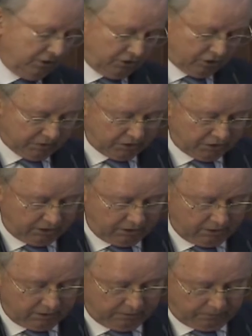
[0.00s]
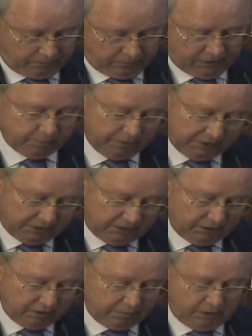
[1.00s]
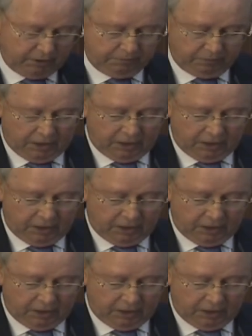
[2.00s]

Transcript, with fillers: chairmanship that precedes me,